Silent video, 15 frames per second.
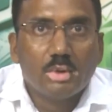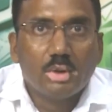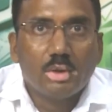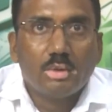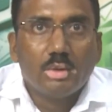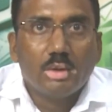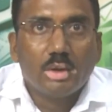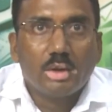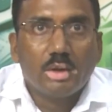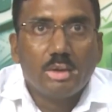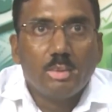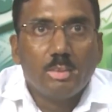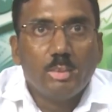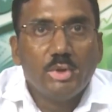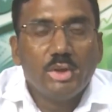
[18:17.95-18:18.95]
Then
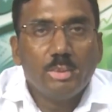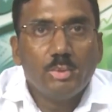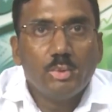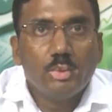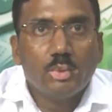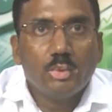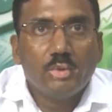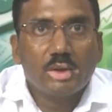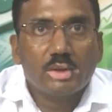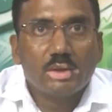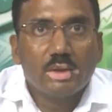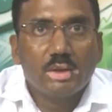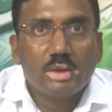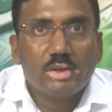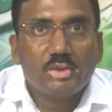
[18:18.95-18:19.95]
again we have to go for
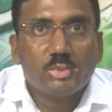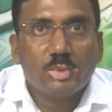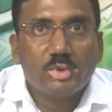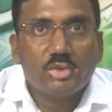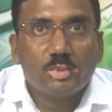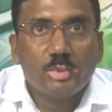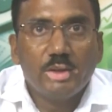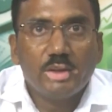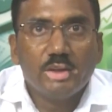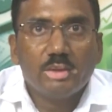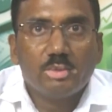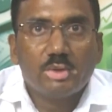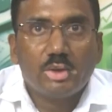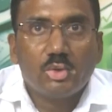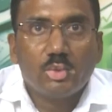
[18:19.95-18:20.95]
the responsibility of
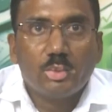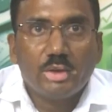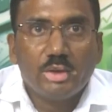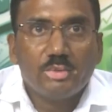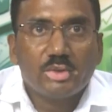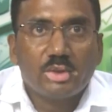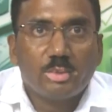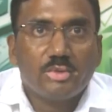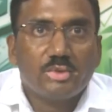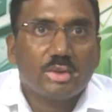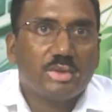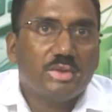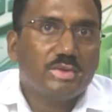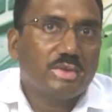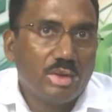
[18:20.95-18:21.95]
the automotive service
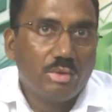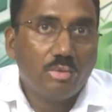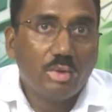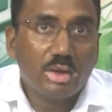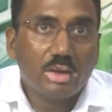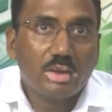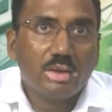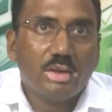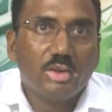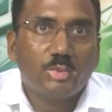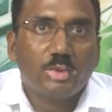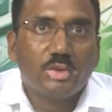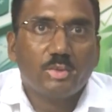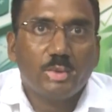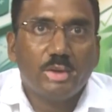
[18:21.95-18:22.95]
technician. What are the
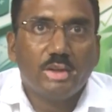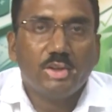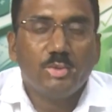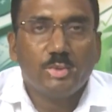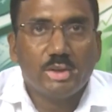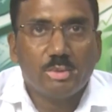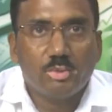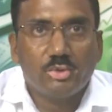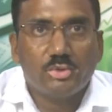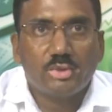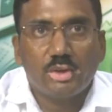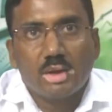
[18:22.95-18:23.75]
responsibilities we have to study?